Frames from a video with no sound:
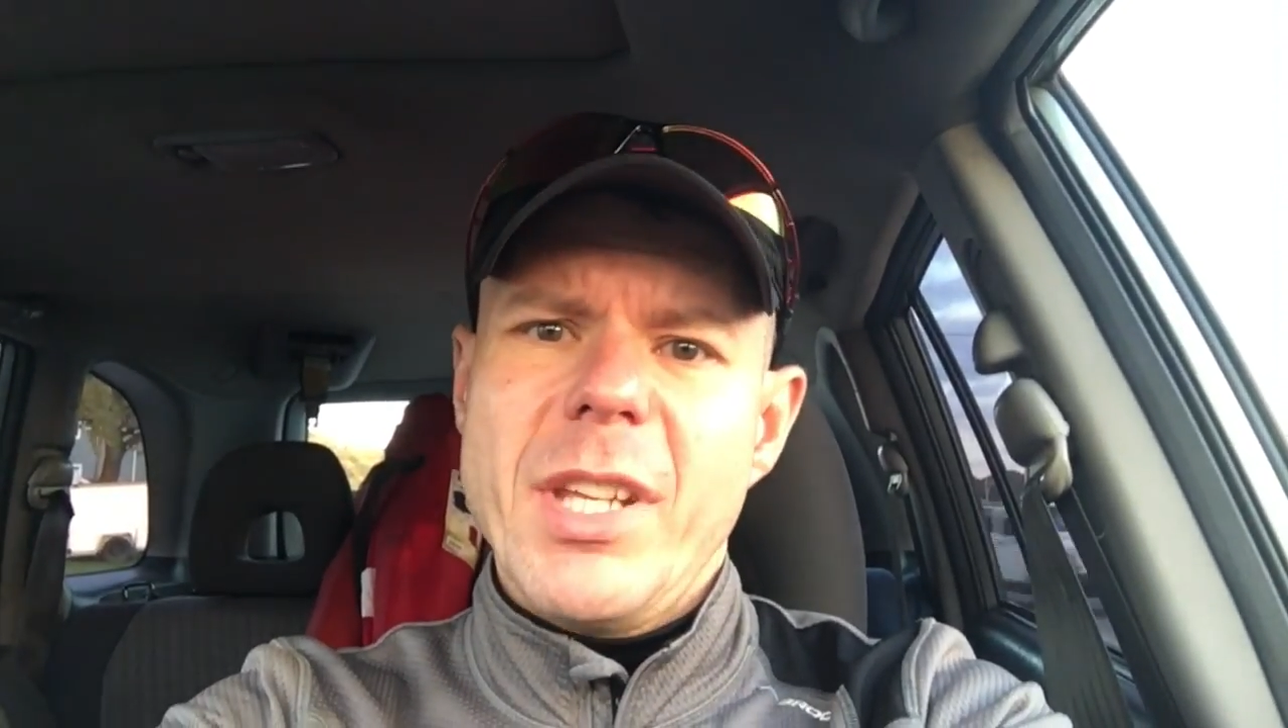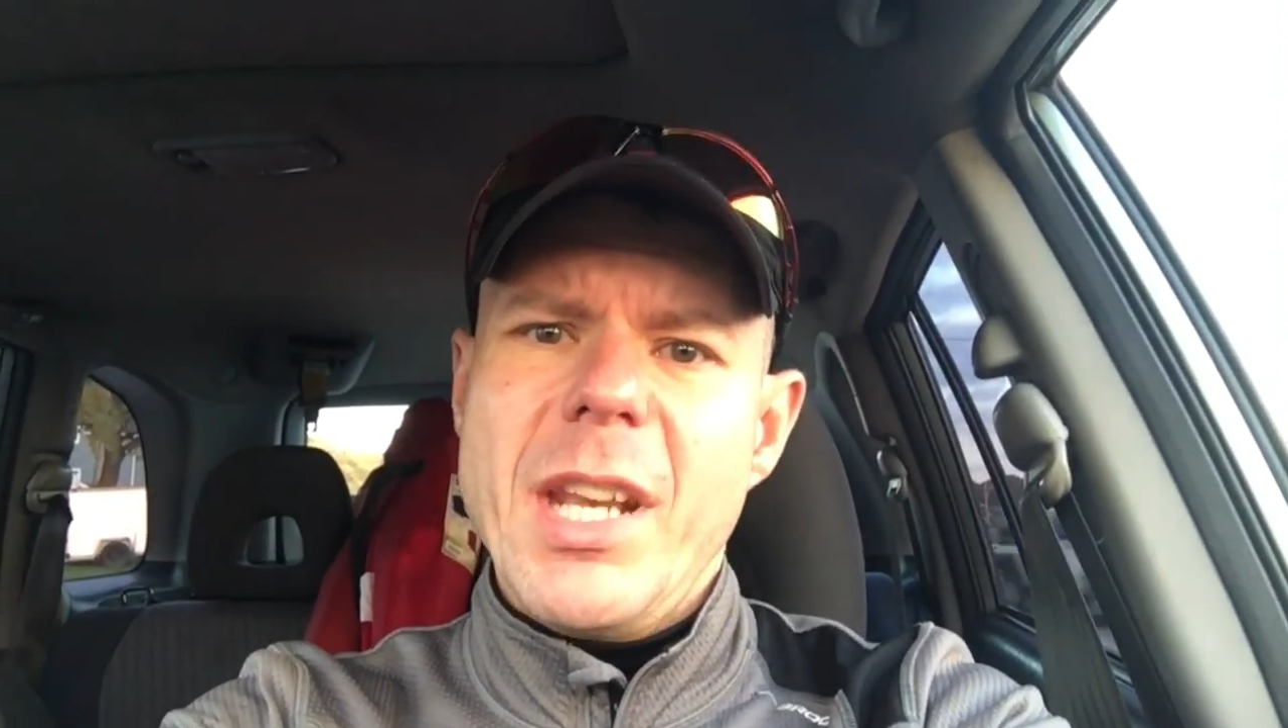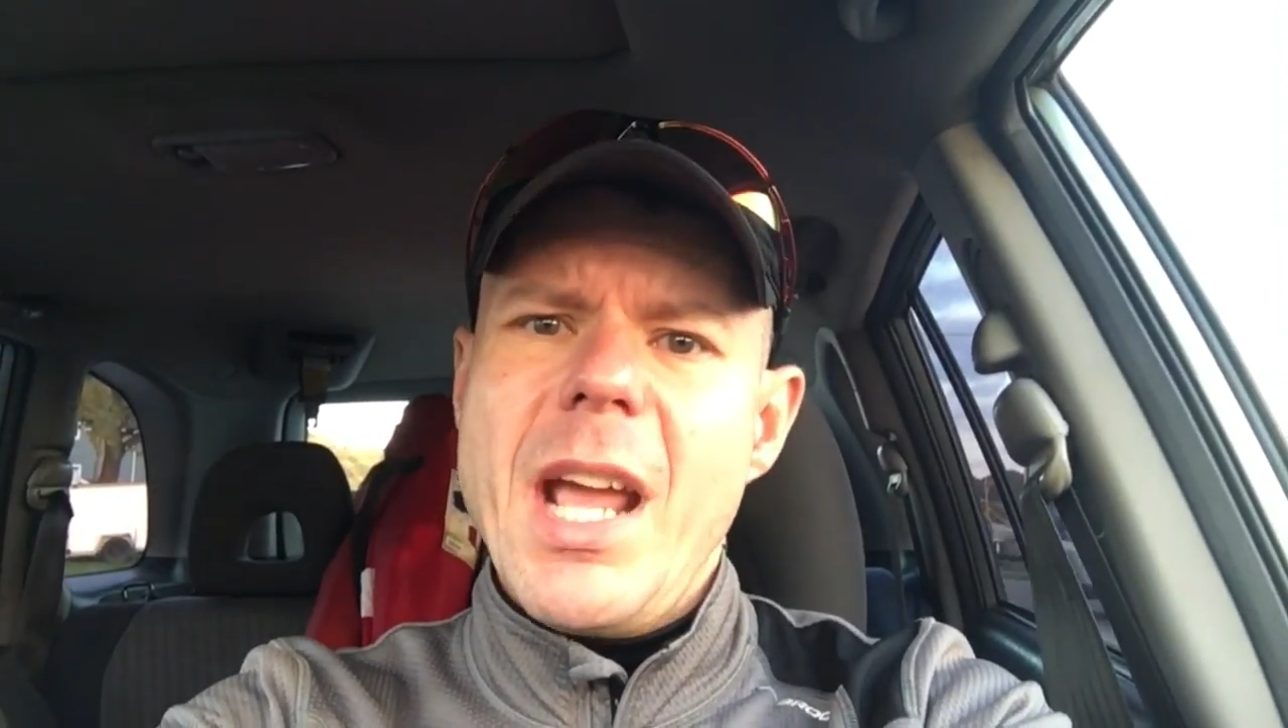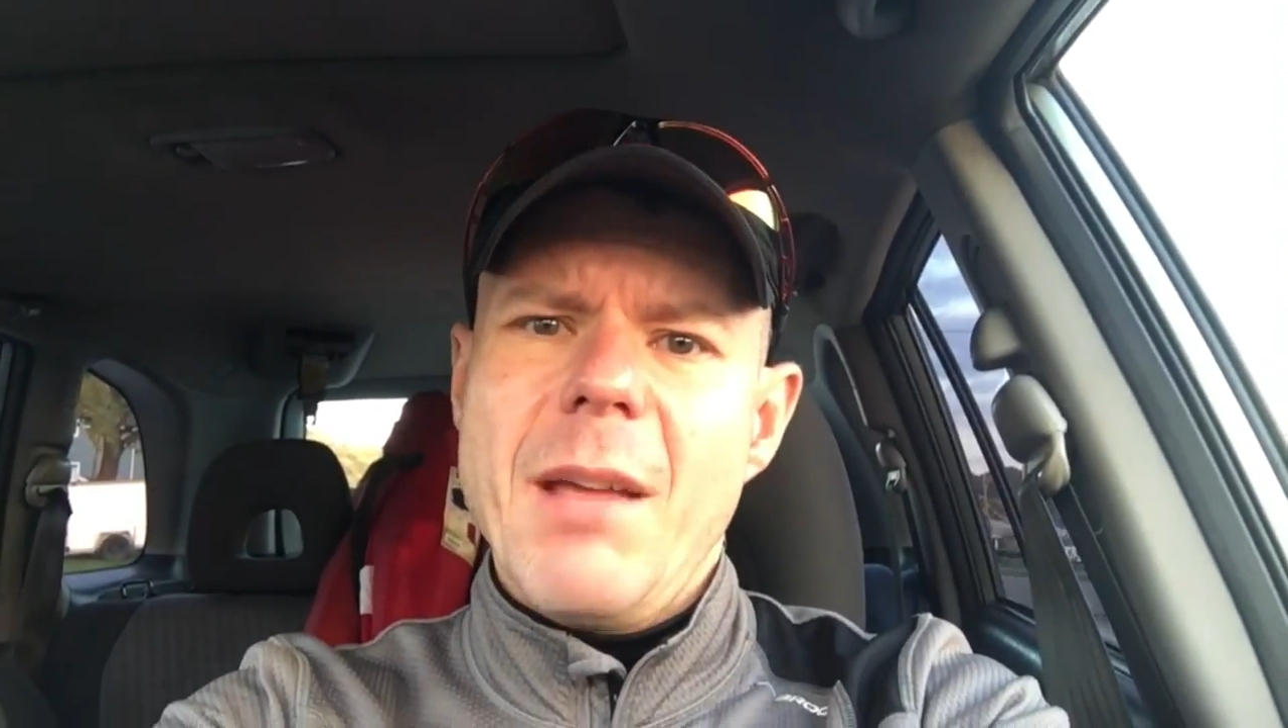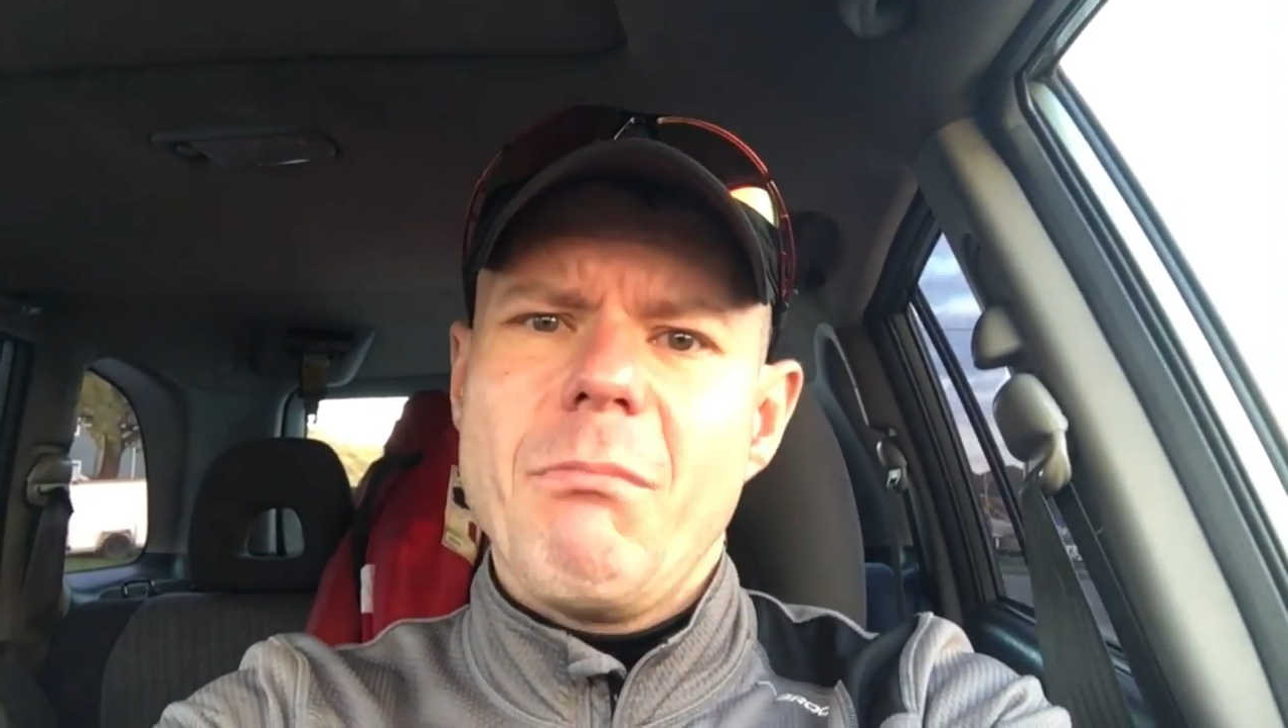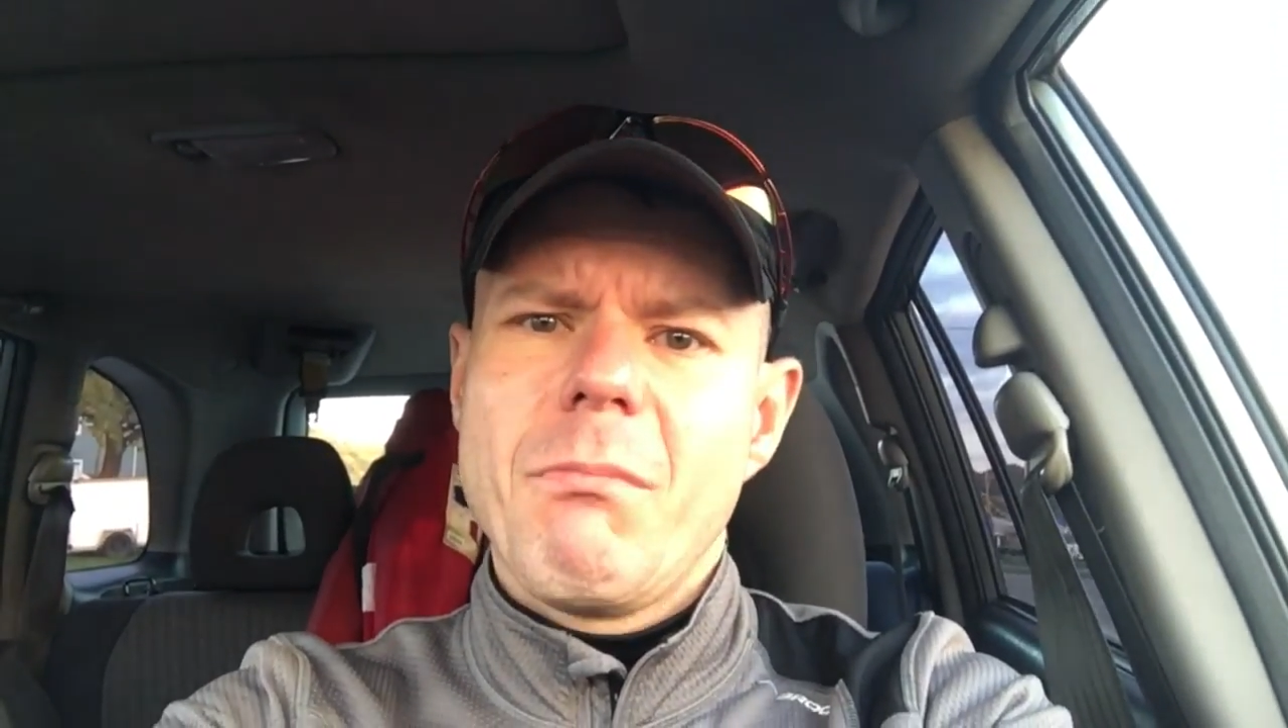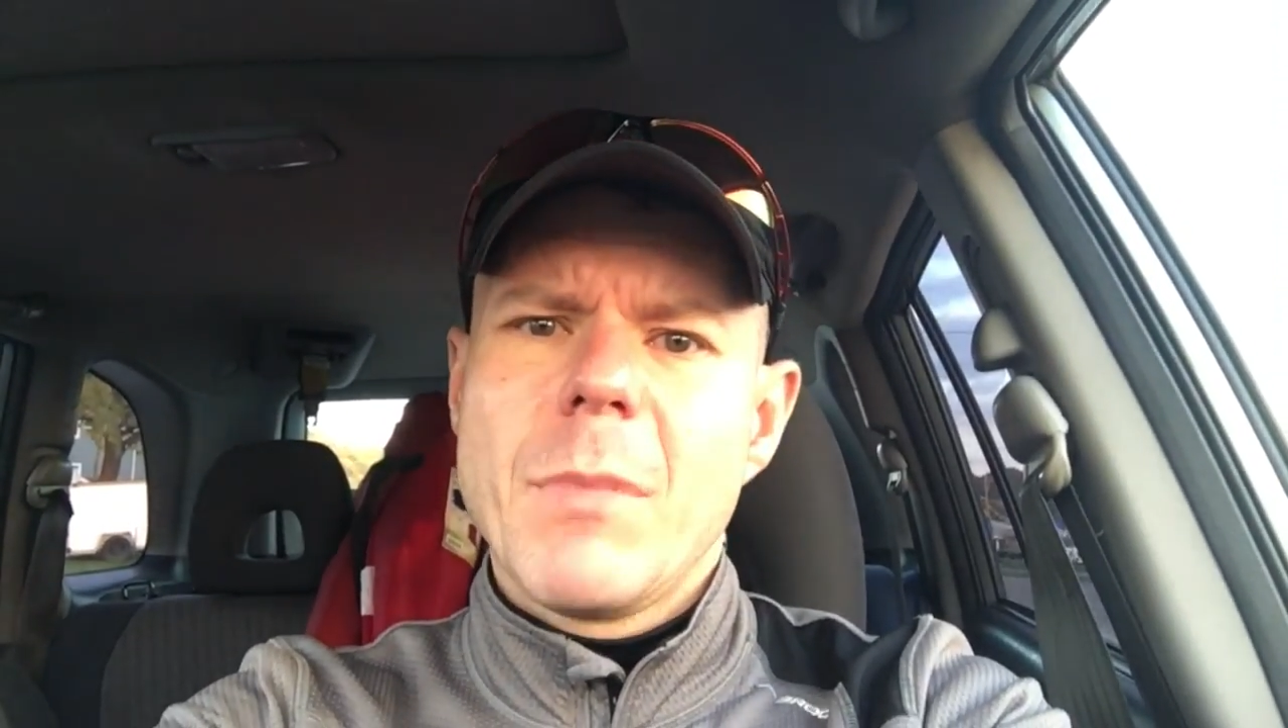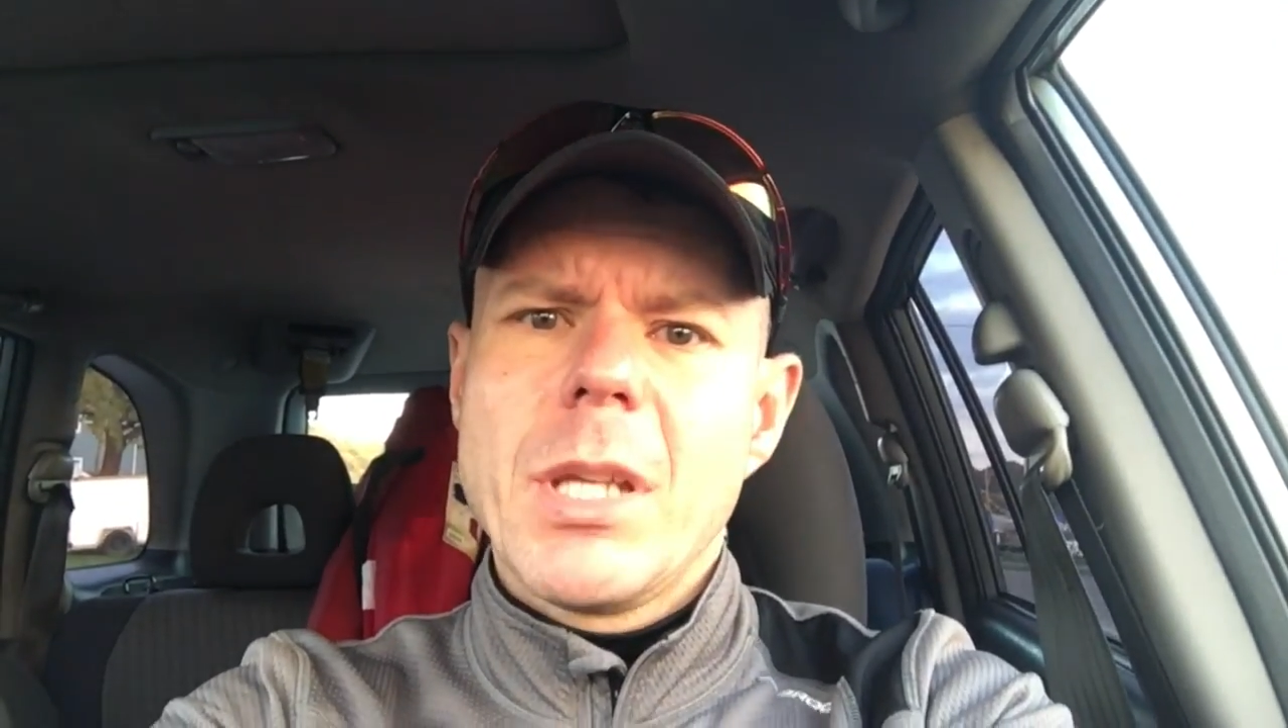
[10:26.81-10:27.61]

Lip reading: name.